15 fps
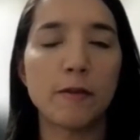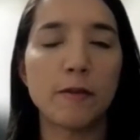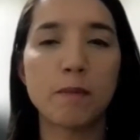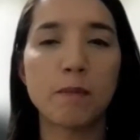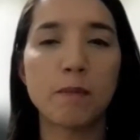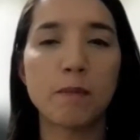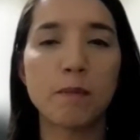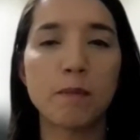
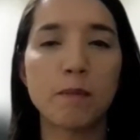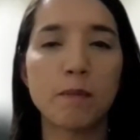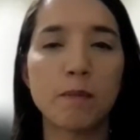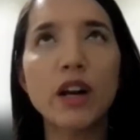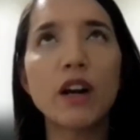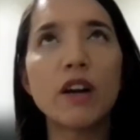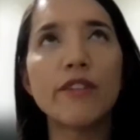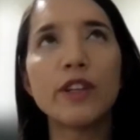like Kyoto.
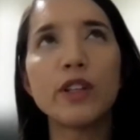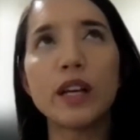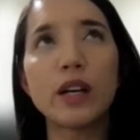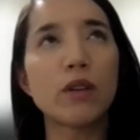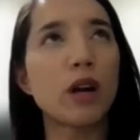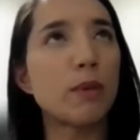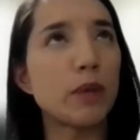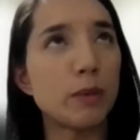There are a few like
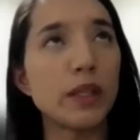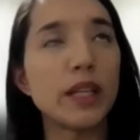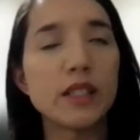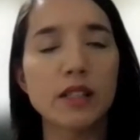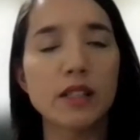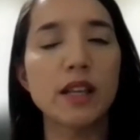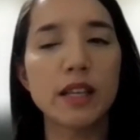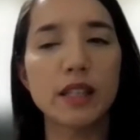ramen
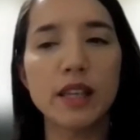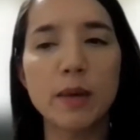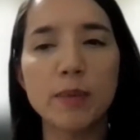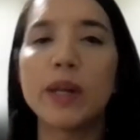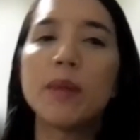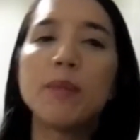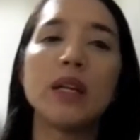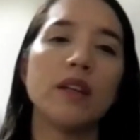places like that,
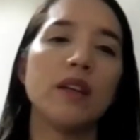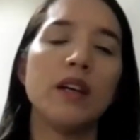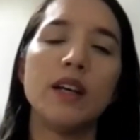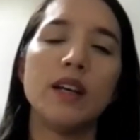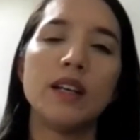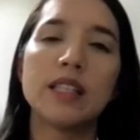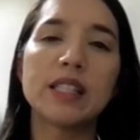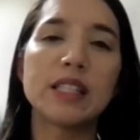but
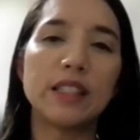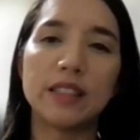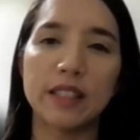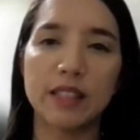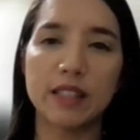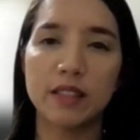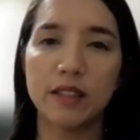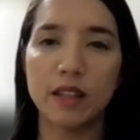still
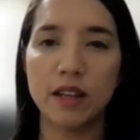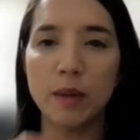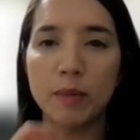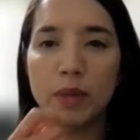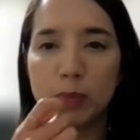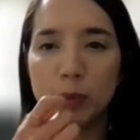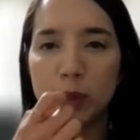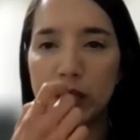the
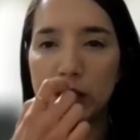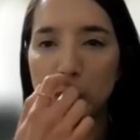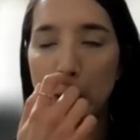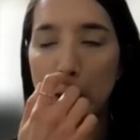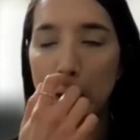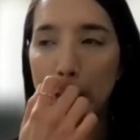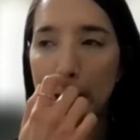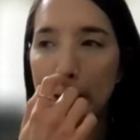number's pretty
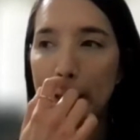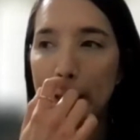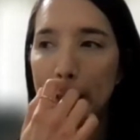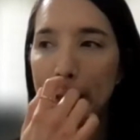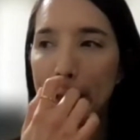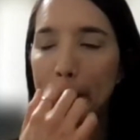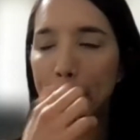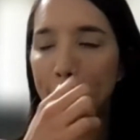small.
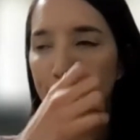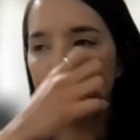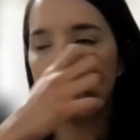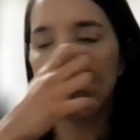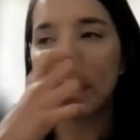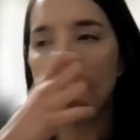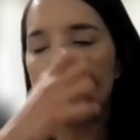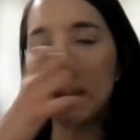And
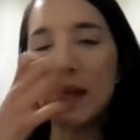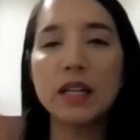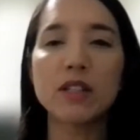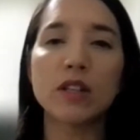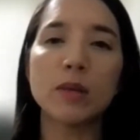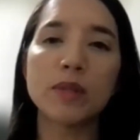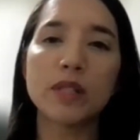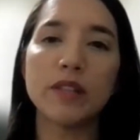then in
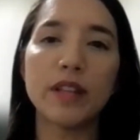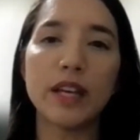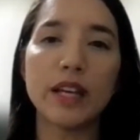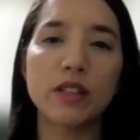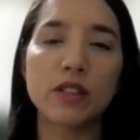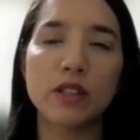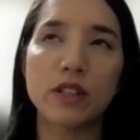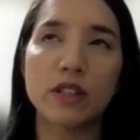terms of like
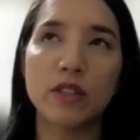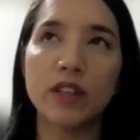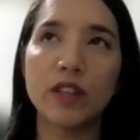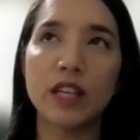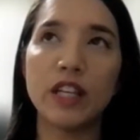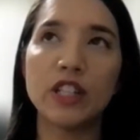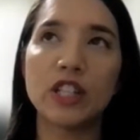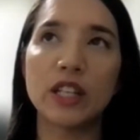
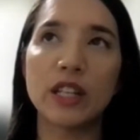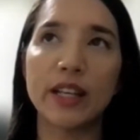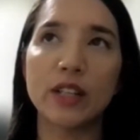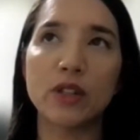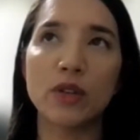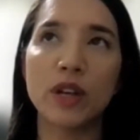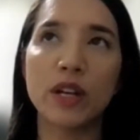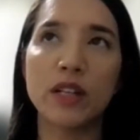certification, like,
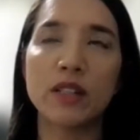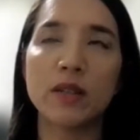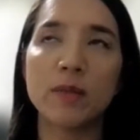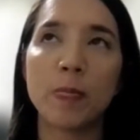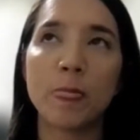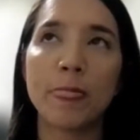so there's